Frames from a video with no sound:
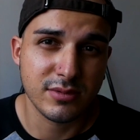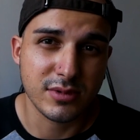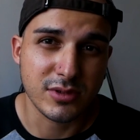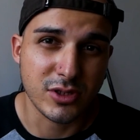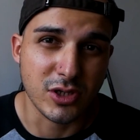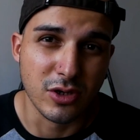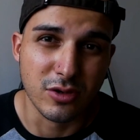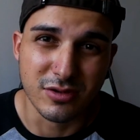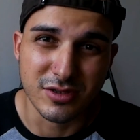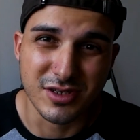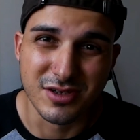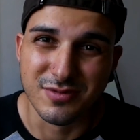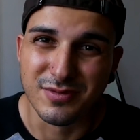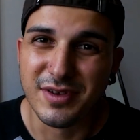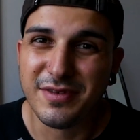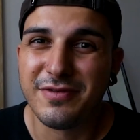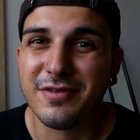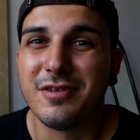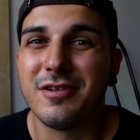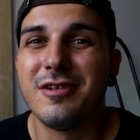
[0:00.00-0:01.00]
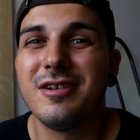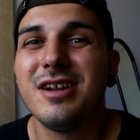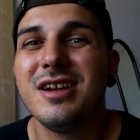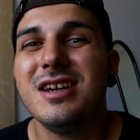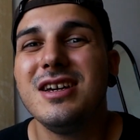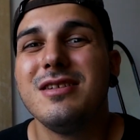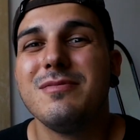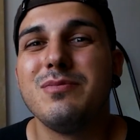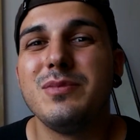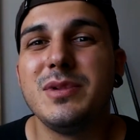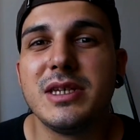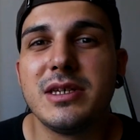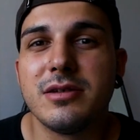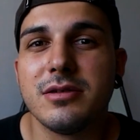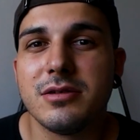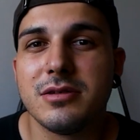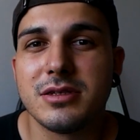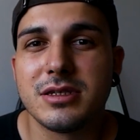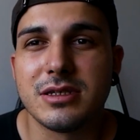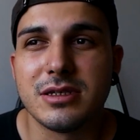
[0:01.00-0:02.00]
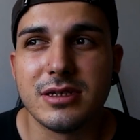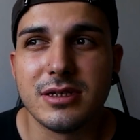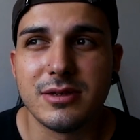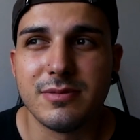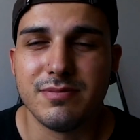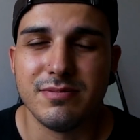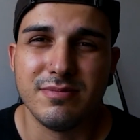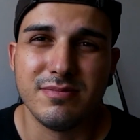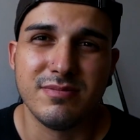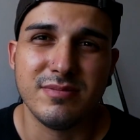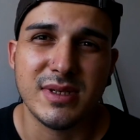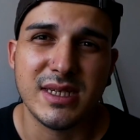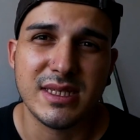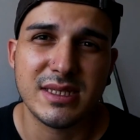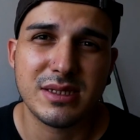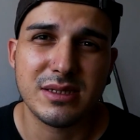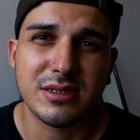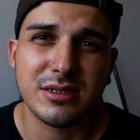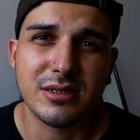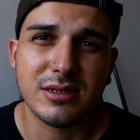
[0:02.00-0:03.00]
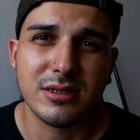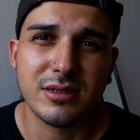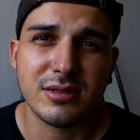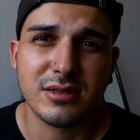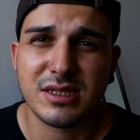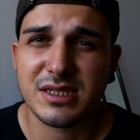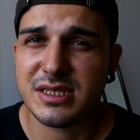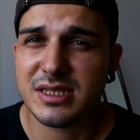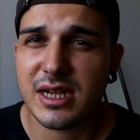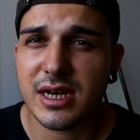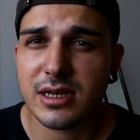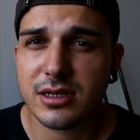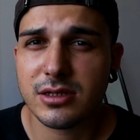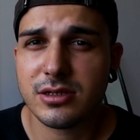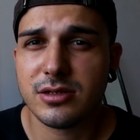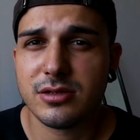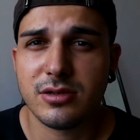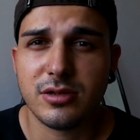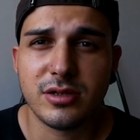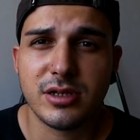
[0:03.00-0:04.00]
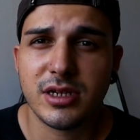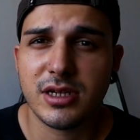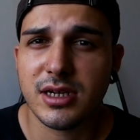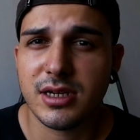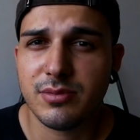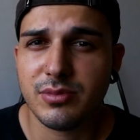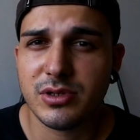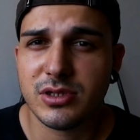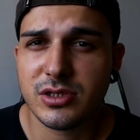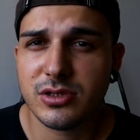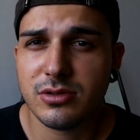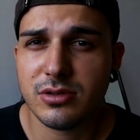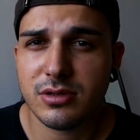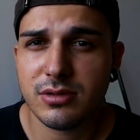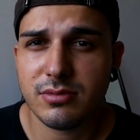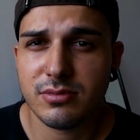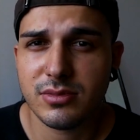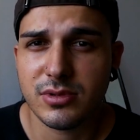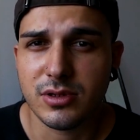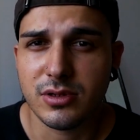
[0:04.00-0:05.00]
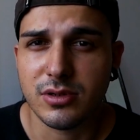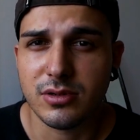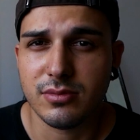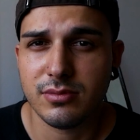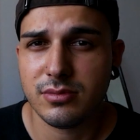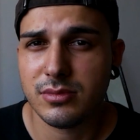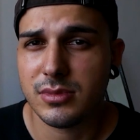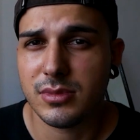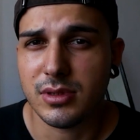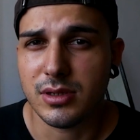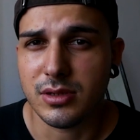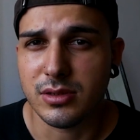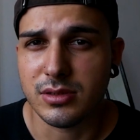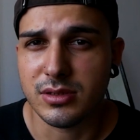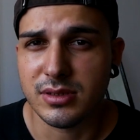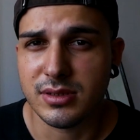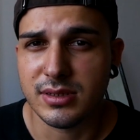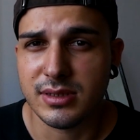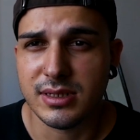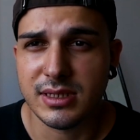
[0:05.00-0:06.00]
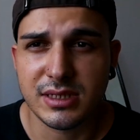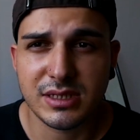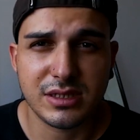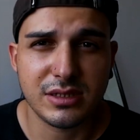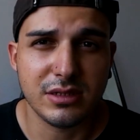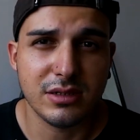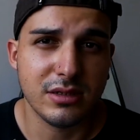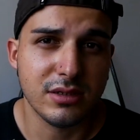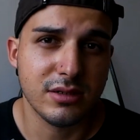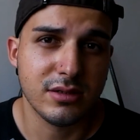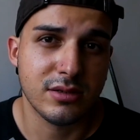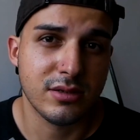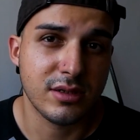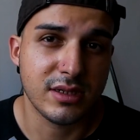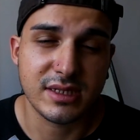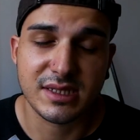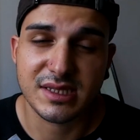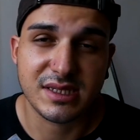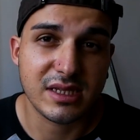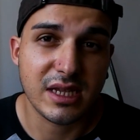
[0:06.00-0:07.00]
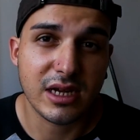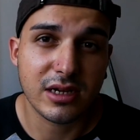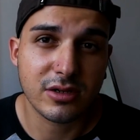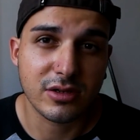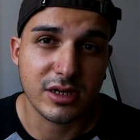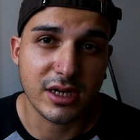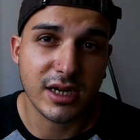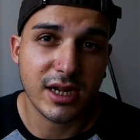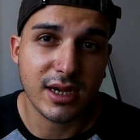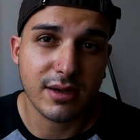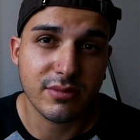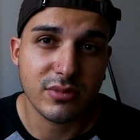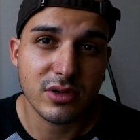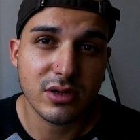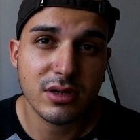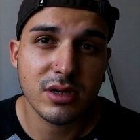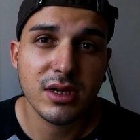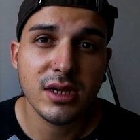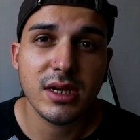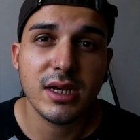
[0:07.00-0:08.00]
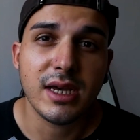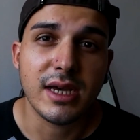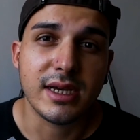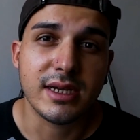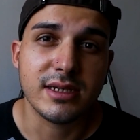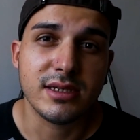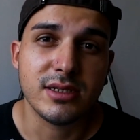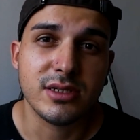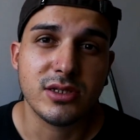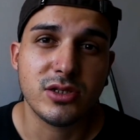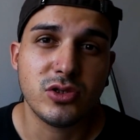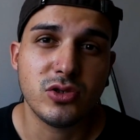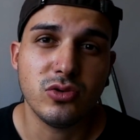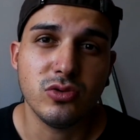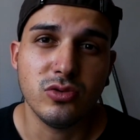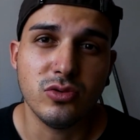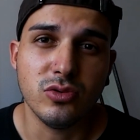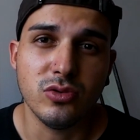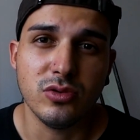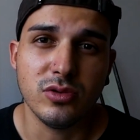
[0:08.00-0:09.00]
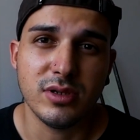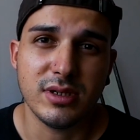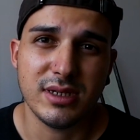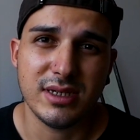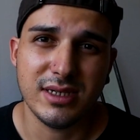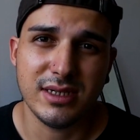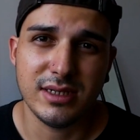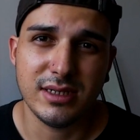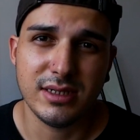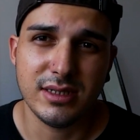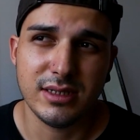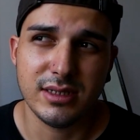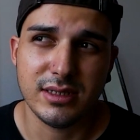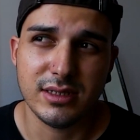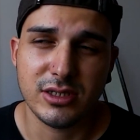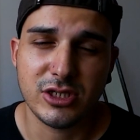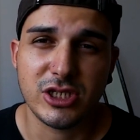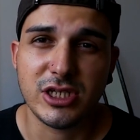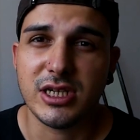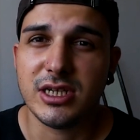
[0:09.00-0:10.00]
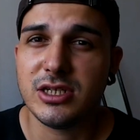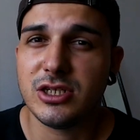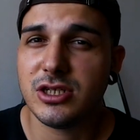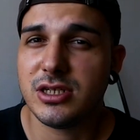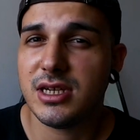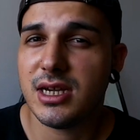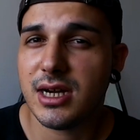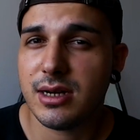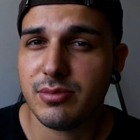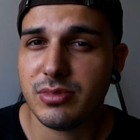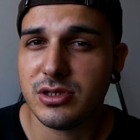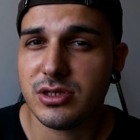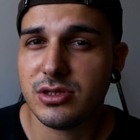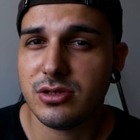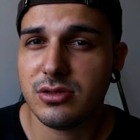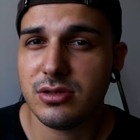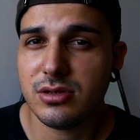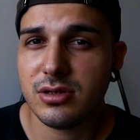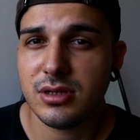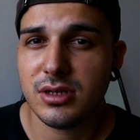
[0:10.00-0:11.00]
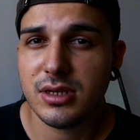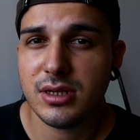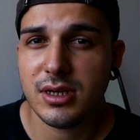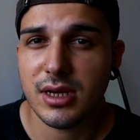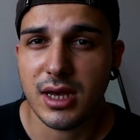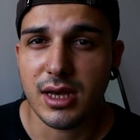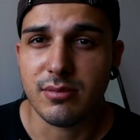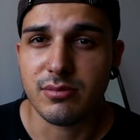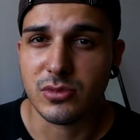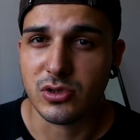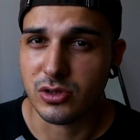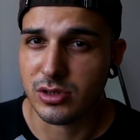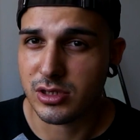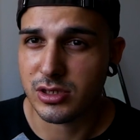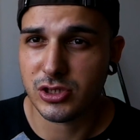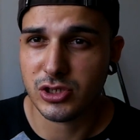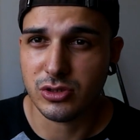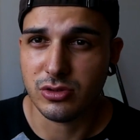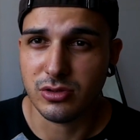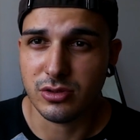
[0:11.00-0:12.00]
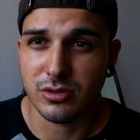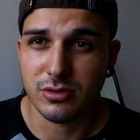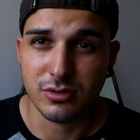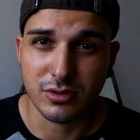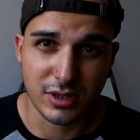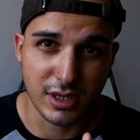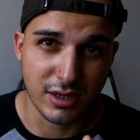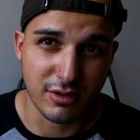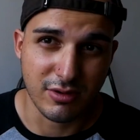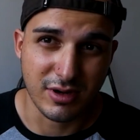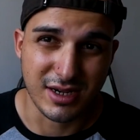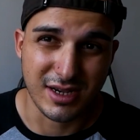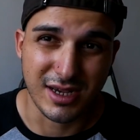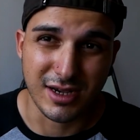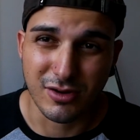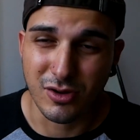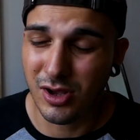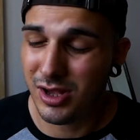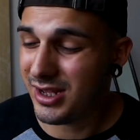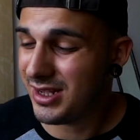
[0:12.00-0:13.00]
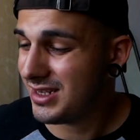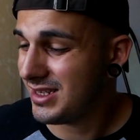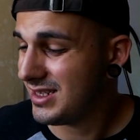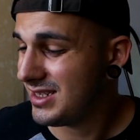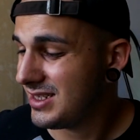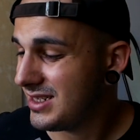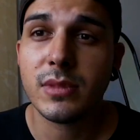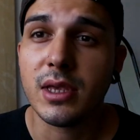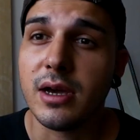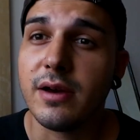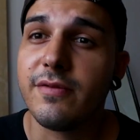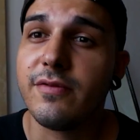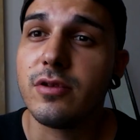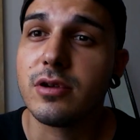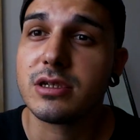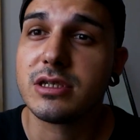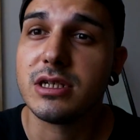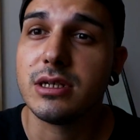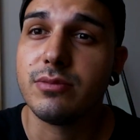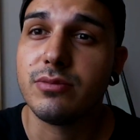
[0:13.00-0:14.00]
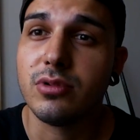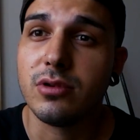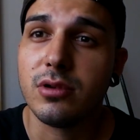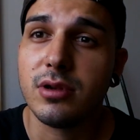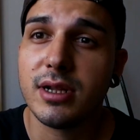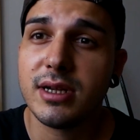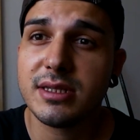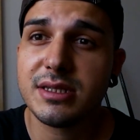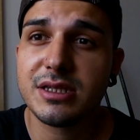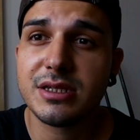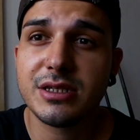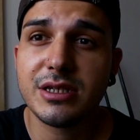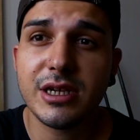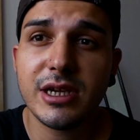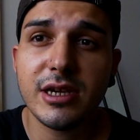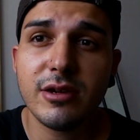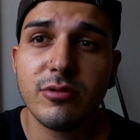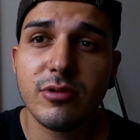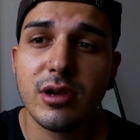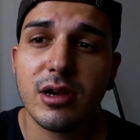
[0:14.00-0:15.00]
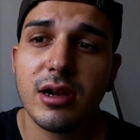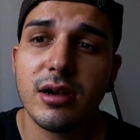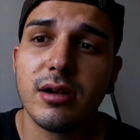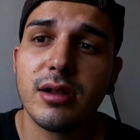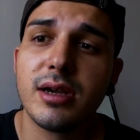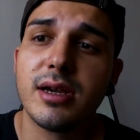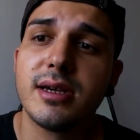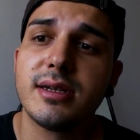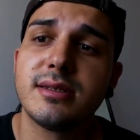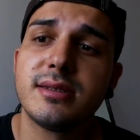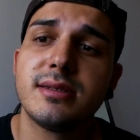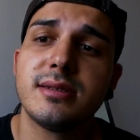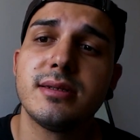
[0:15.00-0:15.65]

told you before, because it's stuck on an aperture, on this it's stuck on a number, and to change the aperture I'm gonna show you, okay, right now. Yeah, for example, let's say we are at